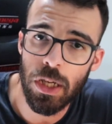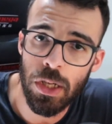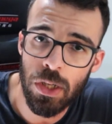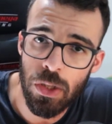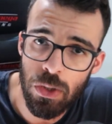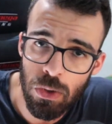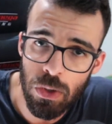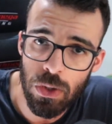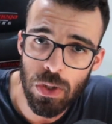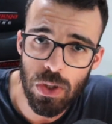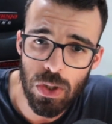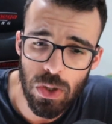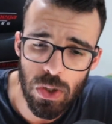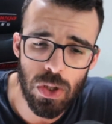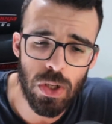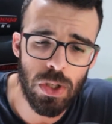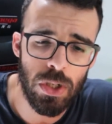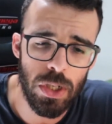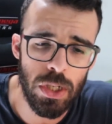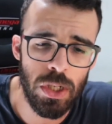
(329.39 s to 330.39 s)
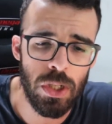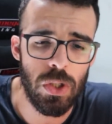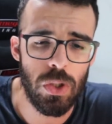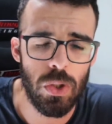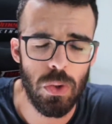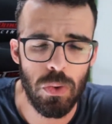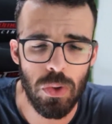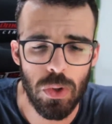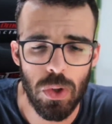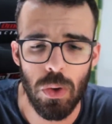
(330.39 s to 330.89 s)
and not turn
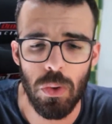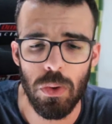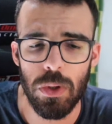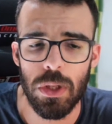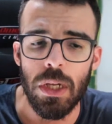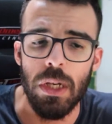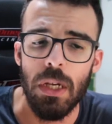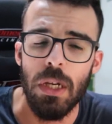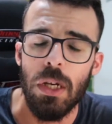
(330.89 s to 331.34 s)
into gold?